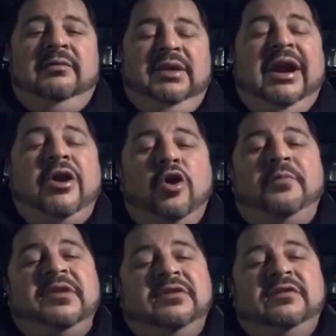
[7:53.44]
But I
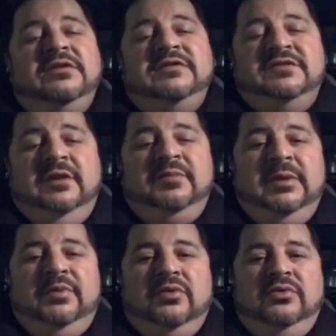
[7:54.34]
hope that these young
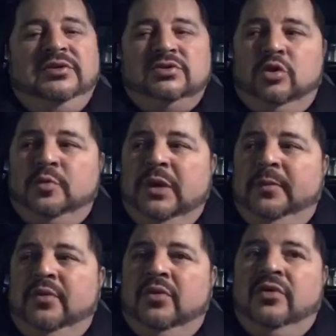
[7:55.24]
people, these old
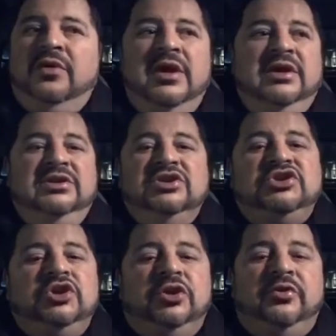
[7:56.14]
people, these
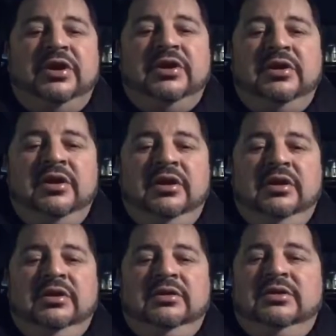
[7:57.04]
children,
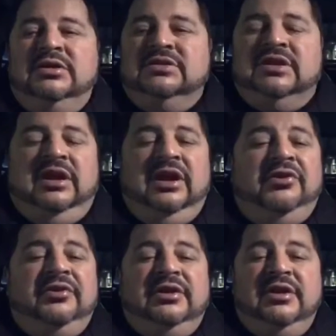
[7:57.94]
these
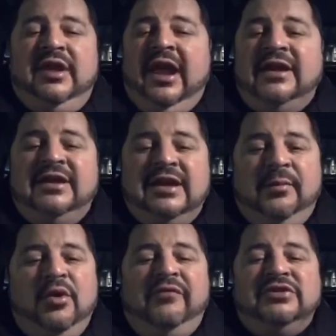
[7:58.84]
elderly, the
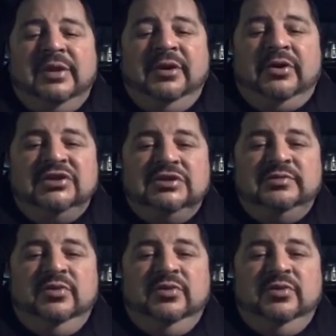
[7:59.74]
handicapped, whoever's coming across this